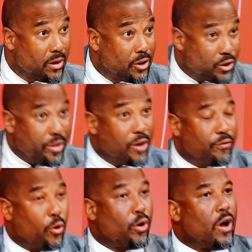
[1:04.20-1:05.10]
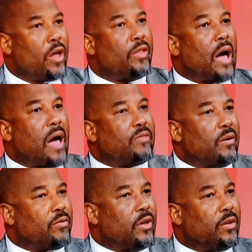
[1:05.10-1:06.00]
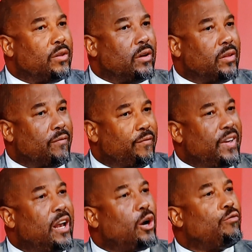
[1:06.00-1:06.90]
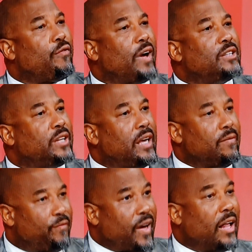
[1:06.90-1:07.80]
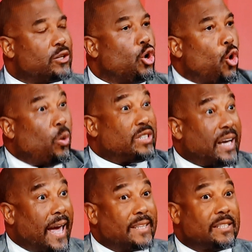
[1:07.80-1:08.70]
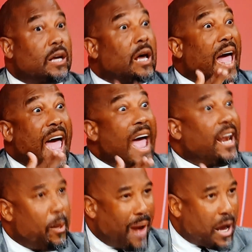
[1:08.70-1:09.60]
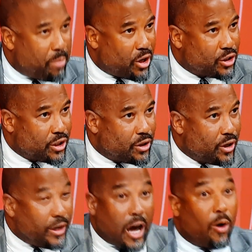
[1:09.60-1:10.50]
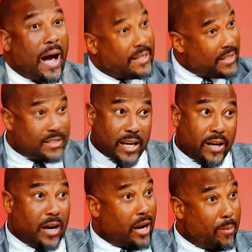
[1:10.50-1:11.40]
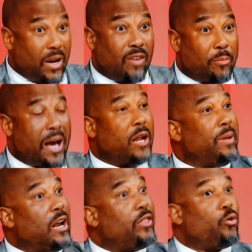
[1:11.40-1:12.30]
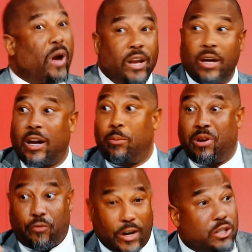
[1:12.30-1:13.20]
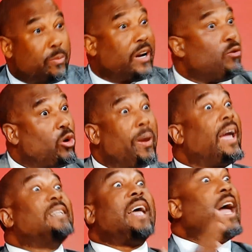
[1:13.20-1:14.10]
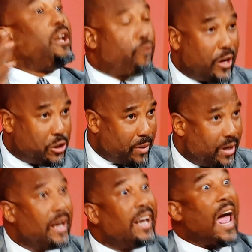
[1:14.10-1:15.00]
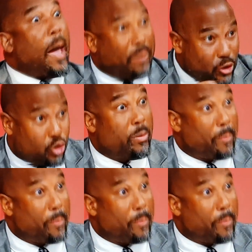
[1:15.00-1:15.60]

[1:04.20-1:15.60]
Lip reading: So therefore, the feeling of revenge he felt was against any black person. Now, as he said, and I believe him, had it been a Lithuanian, had it been a Frenchman, it would have been against any Frenchman. It happened to be